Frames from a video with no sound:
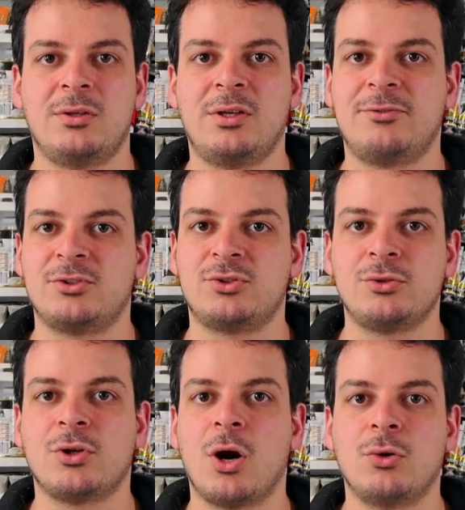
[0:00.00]
if it's
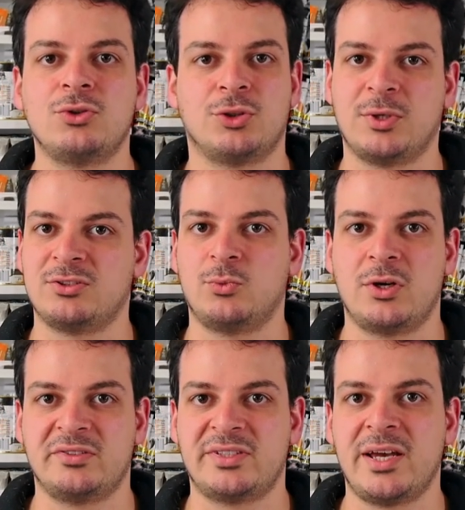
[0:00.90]
too cold, your resin
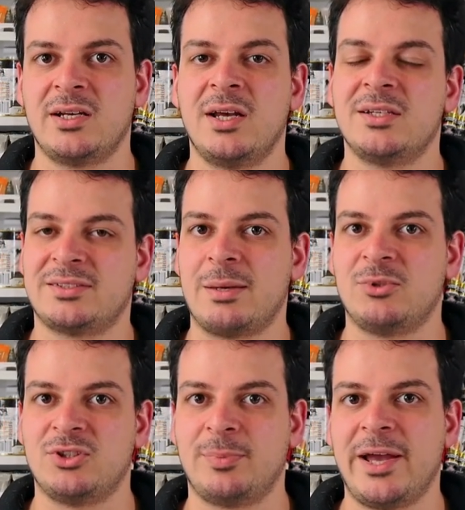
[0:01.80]
won't set, same
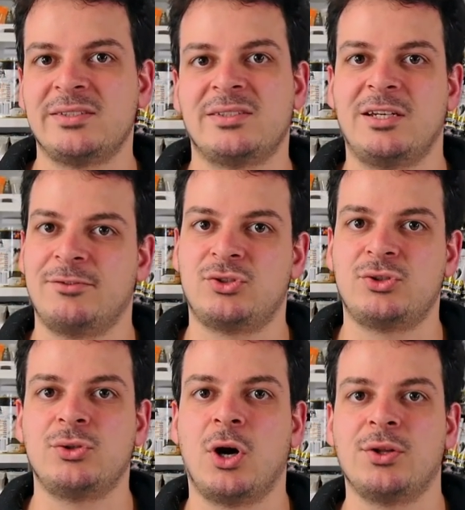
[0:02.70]
as your paints, and if it's
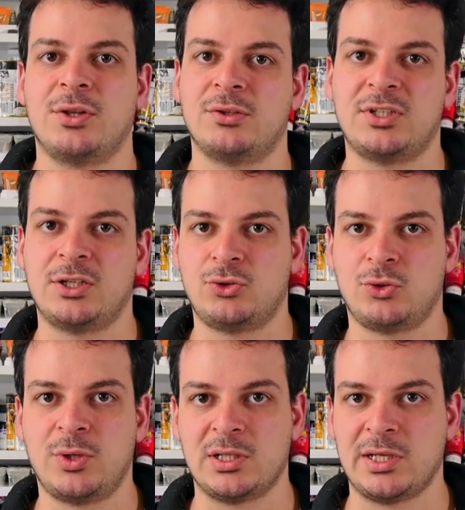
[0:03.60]
too hot, they'll set too
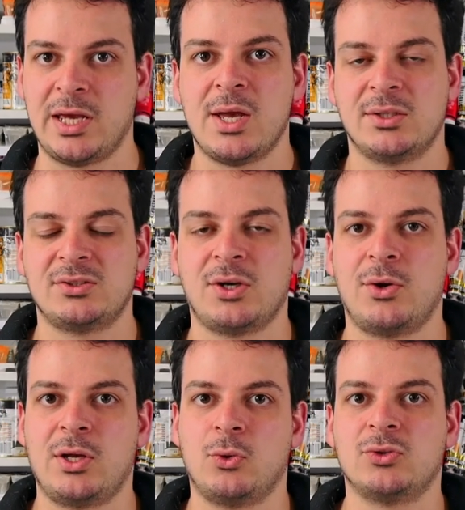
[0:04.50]
quickly. So
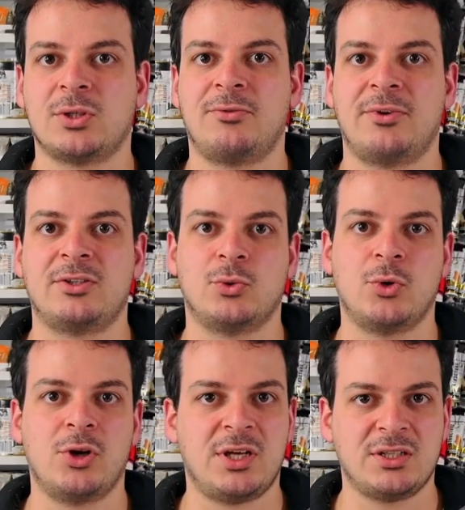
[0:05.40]
it also affects your
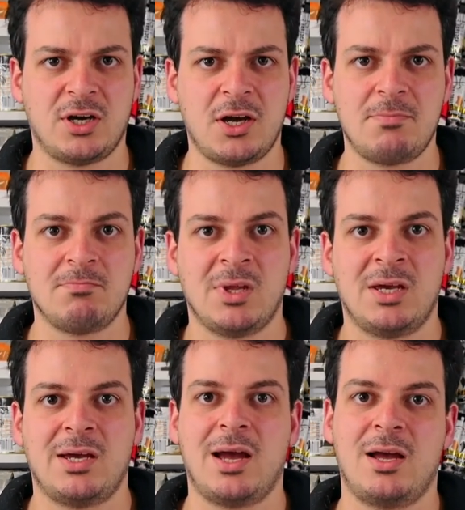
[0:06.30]
working time.
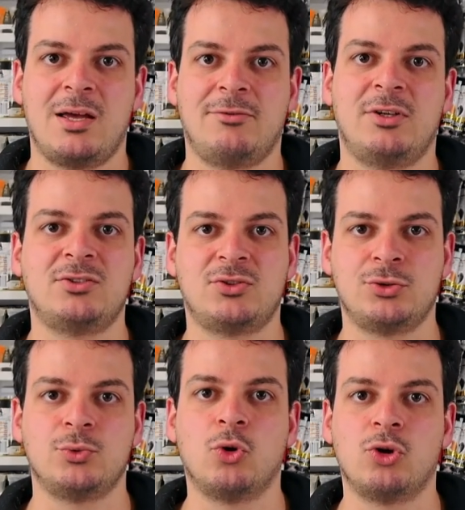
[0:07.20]
Uh, if it is
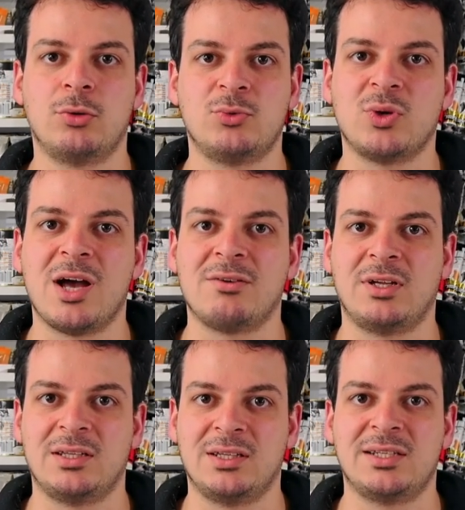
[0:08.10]
too warm, you'll
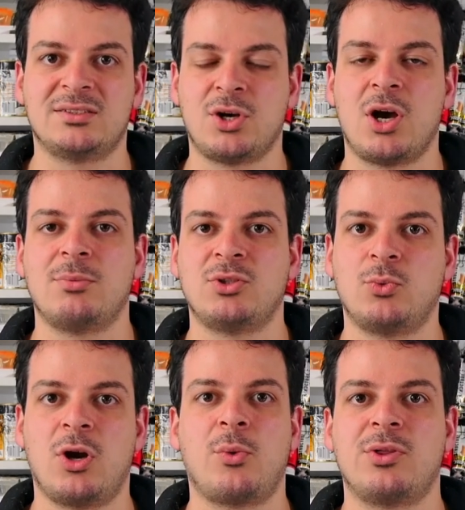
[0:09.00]
have less time to
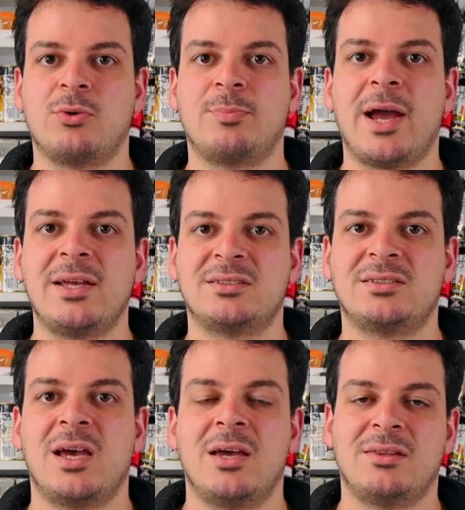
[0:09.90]
work with your
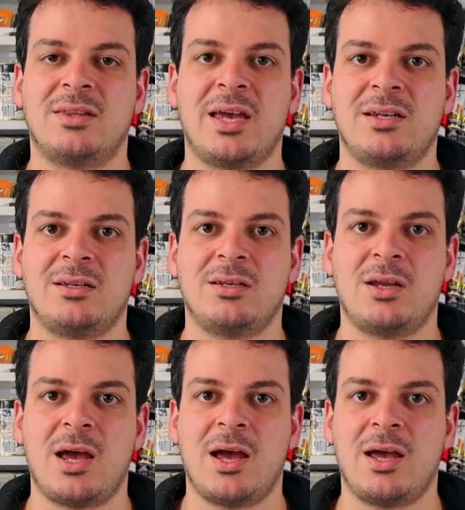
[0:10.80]
paints than
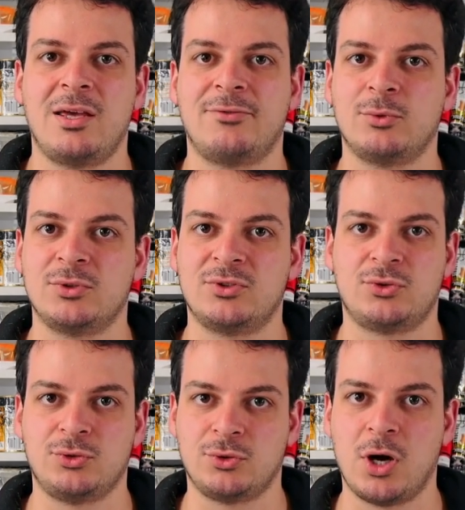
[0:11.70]
uh, if it was
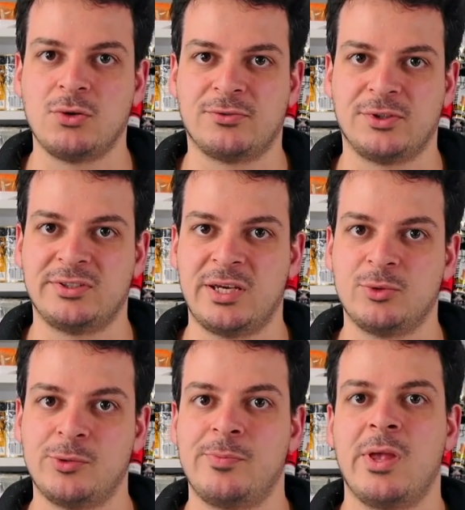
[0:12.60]
too cold, for example.